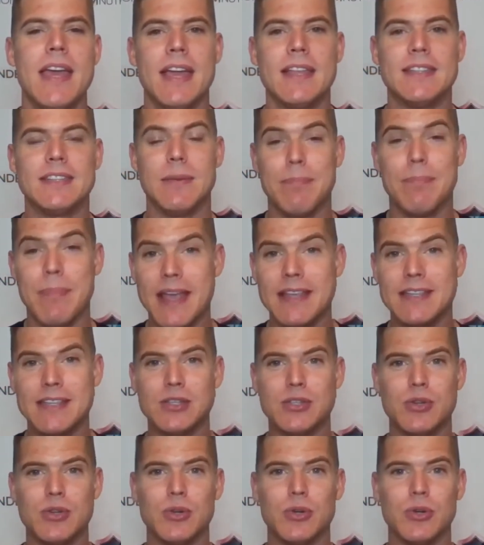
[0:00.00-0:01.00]
It's an
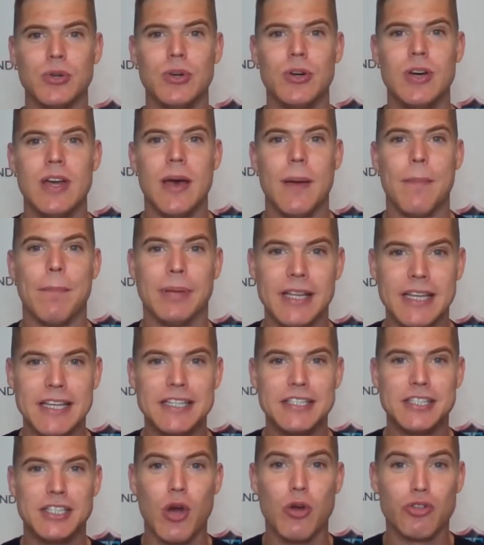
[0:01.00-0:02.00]
amazing tool.
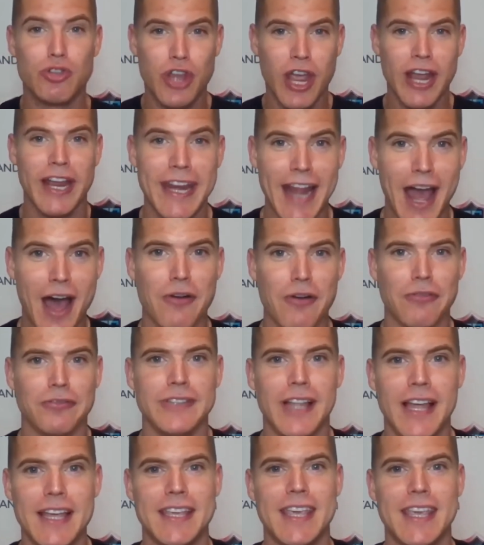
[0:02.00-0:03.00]
Please go check it out.
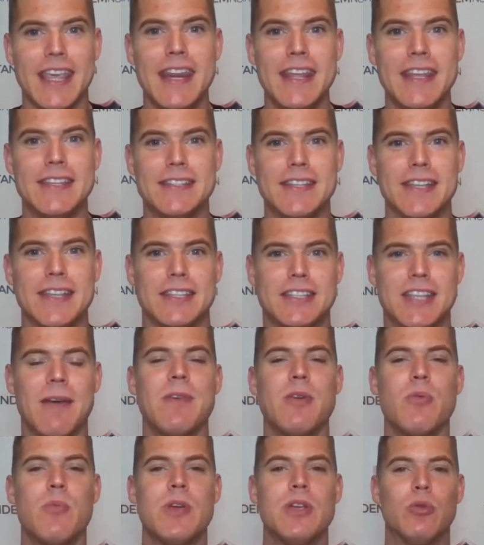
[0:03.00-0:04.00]
Like it is
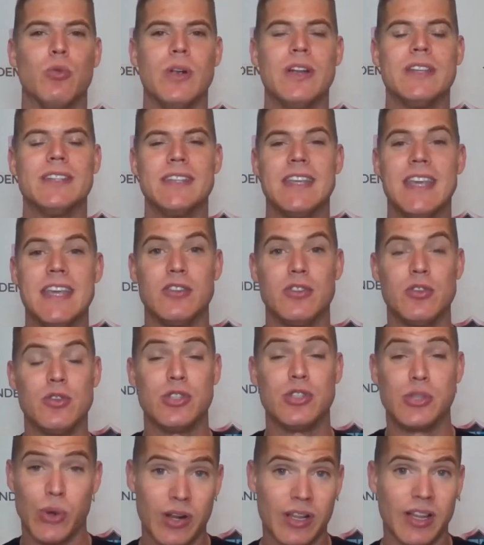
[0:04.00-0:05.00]
something we recently
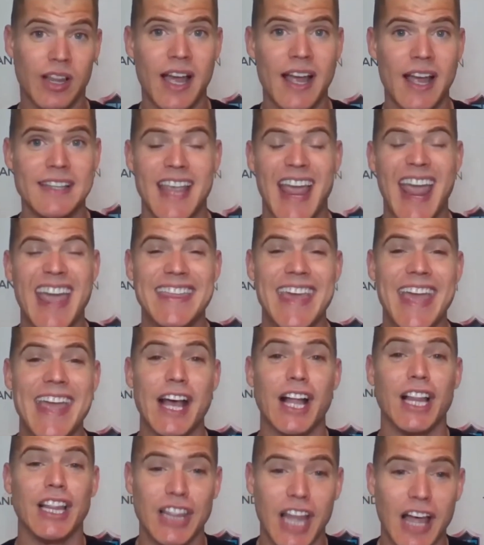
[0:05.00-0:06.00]
introduced to our clients and
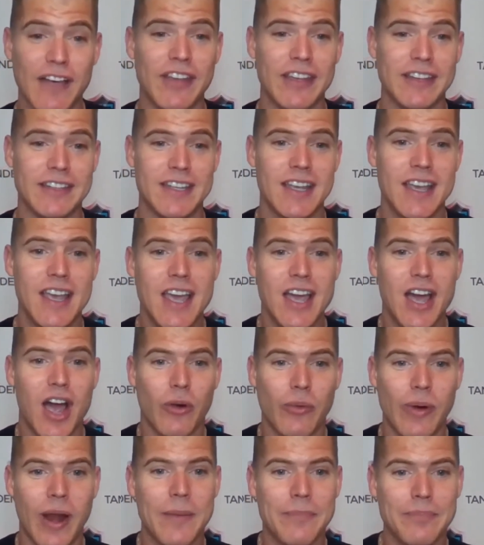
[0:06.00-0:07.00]
they love it.
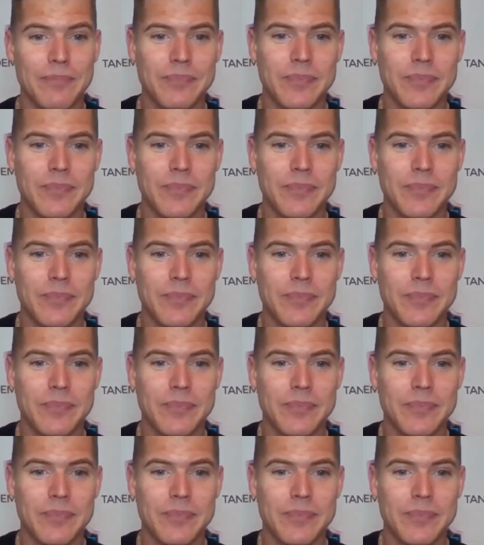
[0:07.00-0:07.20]
All right,